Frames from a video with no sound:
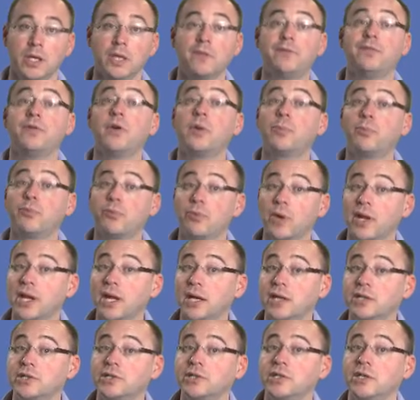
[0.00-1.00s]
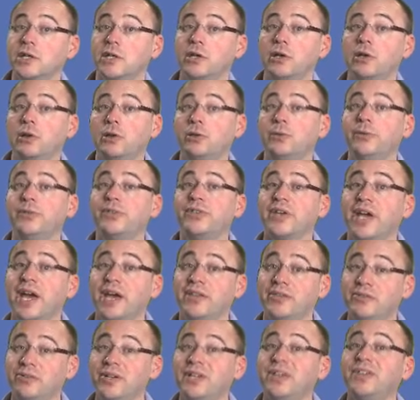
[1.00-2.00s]
If your product includes
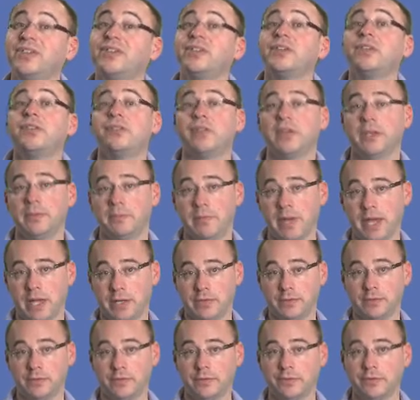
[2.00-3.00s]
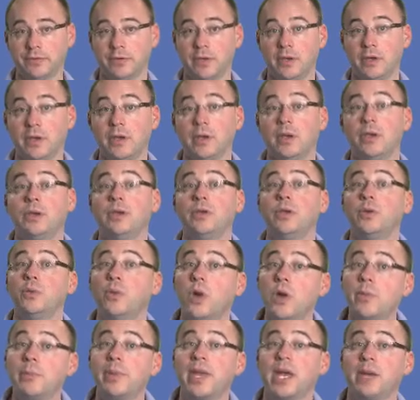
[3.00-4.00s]
other existing patents, you
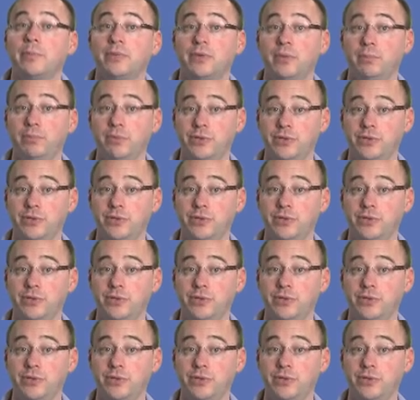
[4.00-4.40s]
won't be able to